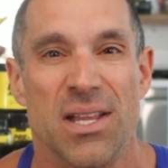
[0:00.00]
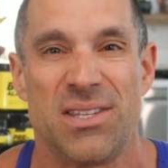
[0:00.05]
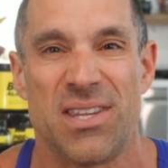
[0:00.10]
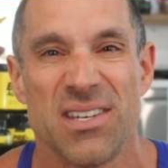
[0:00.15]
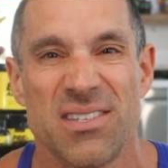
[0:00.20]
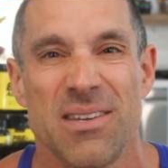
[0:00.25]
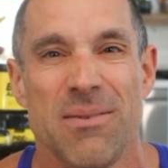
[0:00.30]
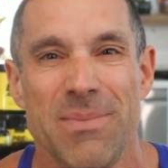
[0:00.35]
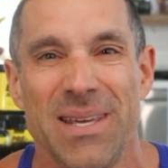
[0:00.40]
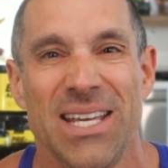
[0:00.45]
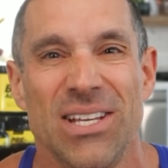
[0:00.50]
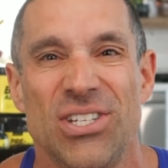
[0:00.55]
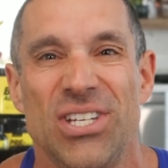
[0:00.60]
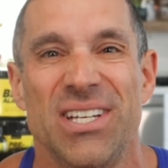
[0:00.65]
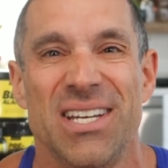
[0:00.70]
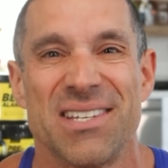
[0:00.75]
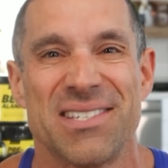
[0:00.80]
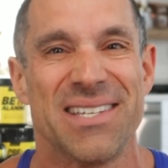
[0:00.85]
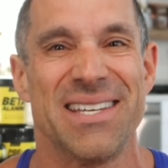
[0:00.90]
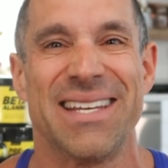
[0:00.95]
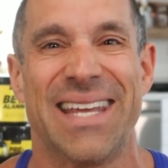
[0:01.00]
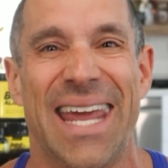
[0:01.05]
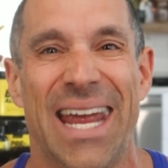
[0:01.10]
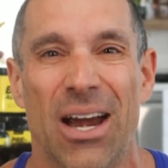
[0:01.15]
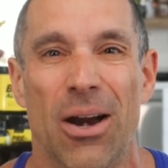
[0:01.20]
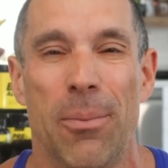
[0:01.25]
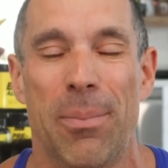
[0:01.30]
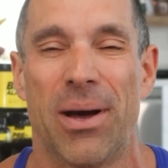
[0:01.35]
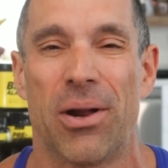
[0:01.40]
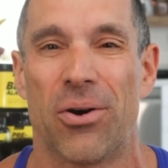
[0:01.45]
Doesn't mean she doesn't
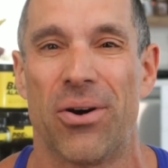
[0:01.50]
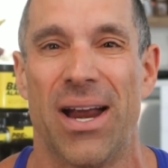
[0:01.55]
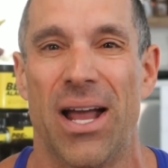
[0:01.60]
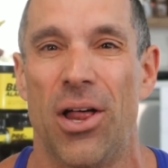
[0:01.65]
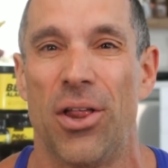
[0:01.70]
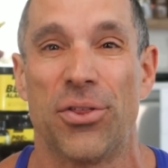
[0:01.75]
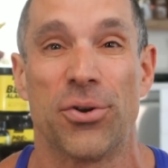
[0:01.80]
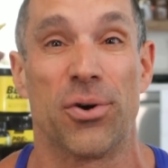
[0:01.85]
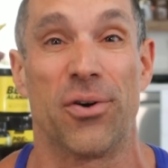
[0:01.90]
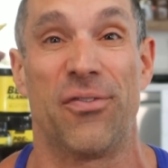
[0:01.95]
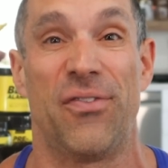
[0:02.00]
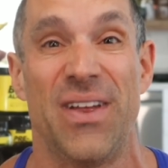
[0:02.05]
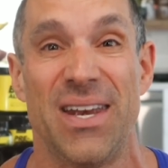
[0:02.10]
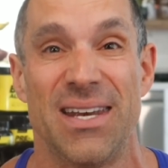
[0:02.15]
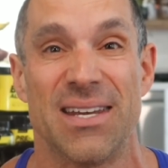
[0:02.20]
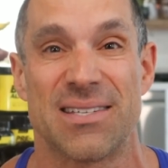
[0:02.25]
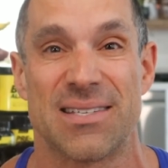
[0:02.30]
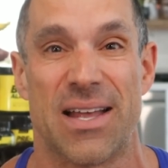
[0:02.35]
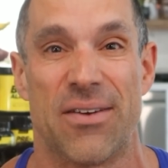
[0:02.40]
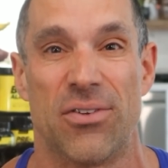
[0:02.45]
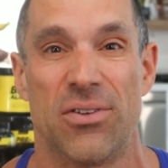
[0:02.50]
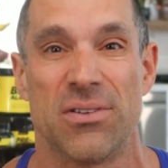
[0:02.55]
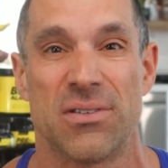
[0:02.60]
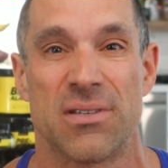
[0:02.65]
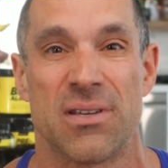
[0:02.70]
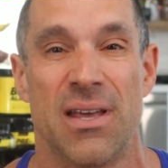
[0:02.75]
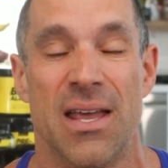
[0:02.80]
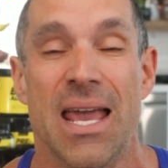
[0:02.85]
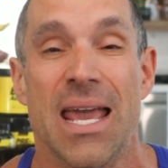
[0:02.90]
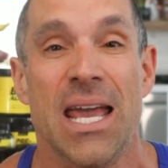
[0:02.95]
care about her health or her fitness
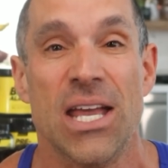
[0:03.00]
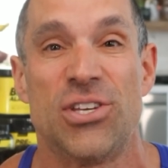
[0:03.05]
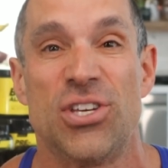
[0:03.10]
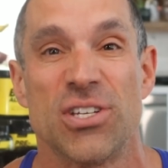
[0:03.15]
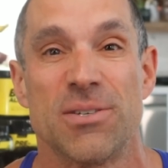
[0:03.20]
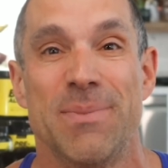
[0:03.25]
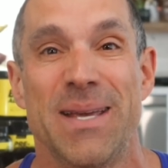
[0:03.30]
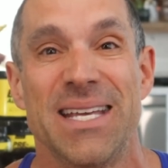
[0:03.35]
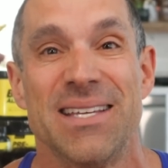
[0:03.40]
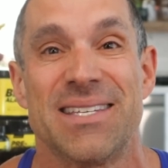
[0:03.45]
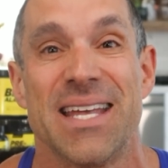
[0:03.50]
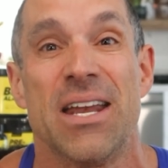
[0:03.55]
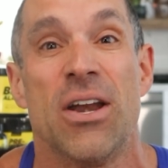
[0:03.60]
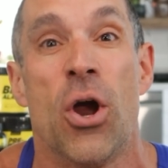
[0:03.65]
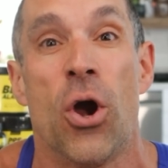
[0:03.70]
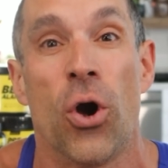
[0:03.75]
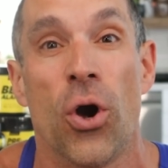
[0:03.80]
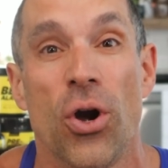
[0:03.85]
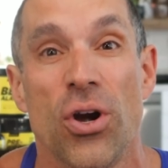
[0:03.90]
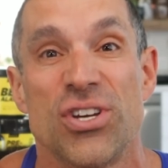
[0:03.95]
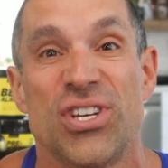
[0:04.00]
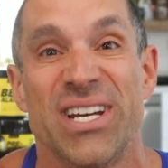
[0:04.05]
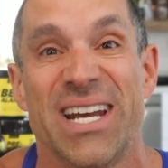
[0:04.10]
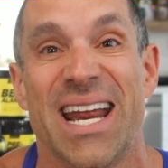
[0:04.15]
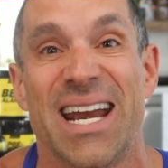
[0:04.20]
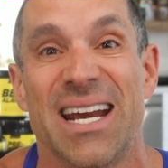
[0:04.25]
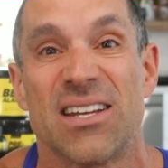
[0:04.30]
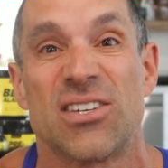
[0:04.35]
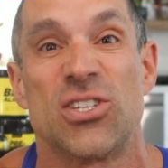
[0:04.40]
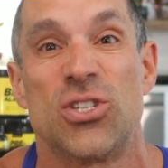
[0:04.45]
levels. It just means that her
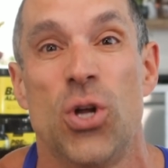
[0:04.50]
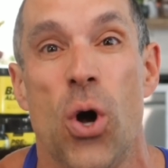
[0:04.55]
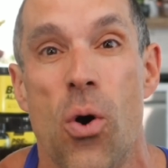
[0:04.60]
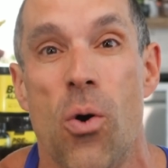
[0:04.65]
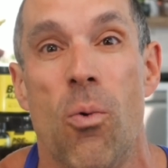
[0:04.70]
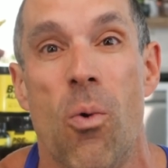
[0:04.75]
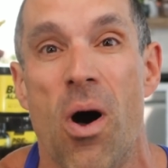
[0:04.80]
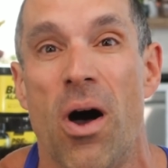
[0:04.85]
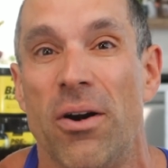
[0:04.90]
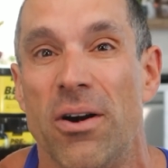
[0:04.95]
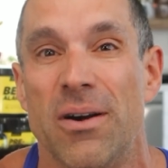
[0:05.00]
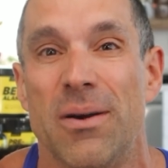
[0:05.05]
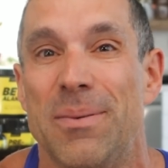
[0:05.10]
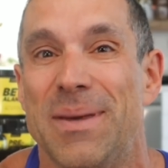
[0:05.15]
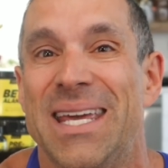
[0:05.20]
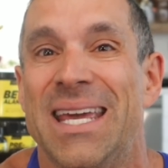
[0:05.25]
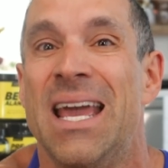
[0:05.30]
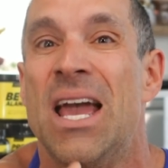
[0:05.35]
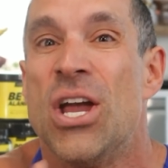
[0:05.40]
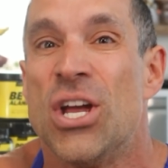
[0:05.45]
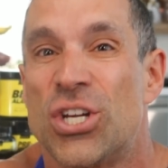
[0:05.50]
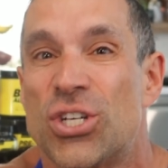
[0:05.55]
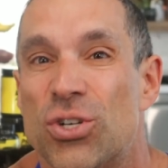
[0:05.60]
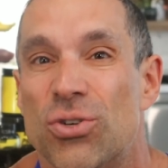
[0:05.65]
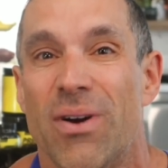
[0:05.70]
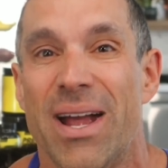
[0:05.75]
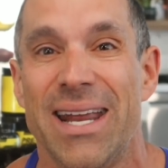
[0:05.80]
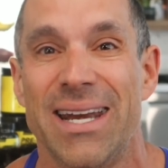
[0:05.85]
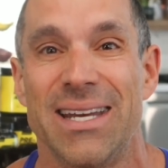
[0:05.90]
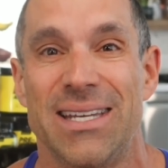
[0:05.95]
genetics don't want her to be
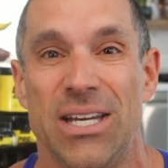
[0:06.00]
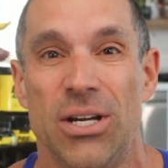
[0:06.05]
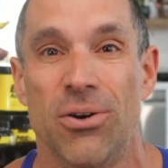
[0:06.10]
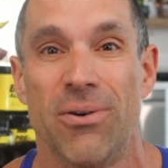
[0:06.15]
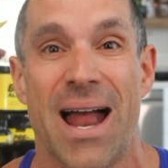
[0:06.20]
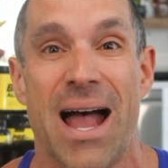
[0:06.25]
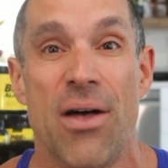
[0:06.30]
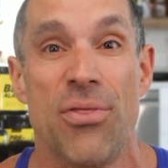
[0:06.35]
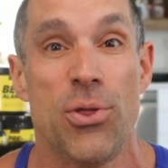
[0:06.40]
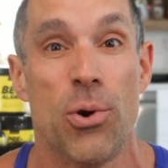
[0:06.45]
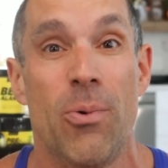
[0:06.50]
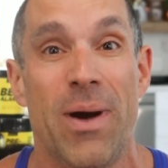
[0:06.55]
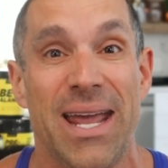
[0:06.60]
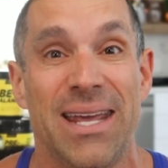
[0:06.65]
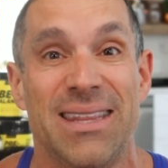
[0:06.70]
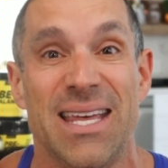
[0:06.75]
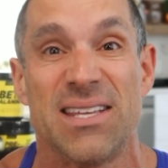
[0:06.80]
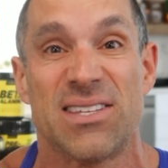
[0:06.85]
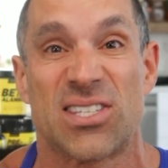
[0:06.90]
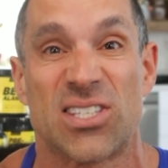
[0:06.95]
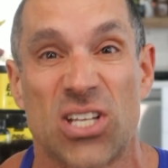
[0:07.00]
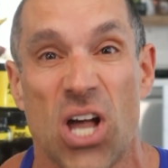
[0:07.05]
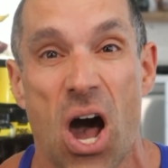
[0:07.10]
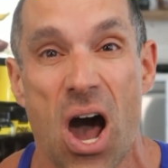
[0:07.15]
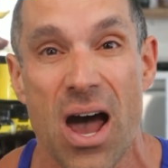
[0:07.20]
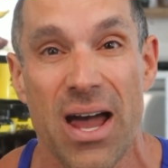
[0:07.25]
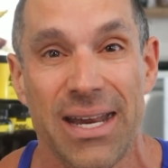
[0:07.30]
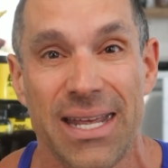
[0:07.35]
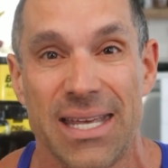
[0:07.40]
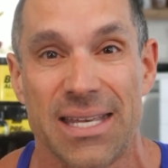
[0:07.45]
shredded year round the way that Scott